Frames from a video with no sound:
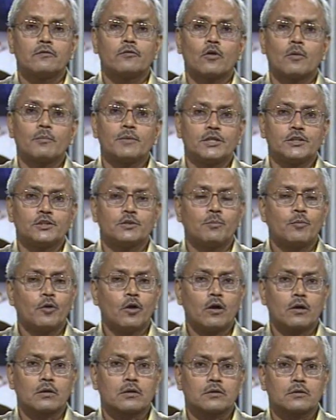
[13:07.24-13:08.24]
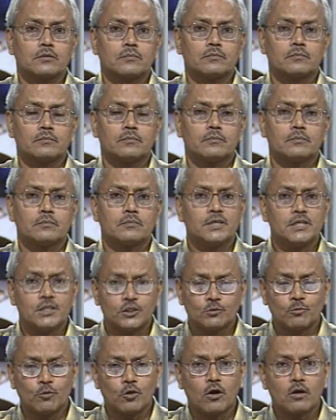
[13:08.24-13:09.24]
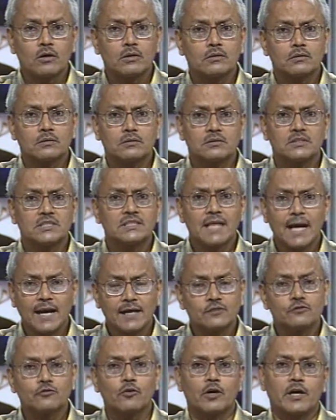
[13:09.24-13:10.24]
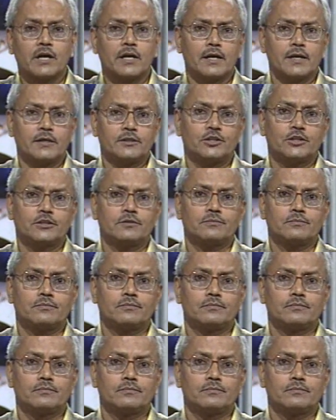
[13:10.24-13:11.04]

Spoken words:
from each block. Each block stands for an age,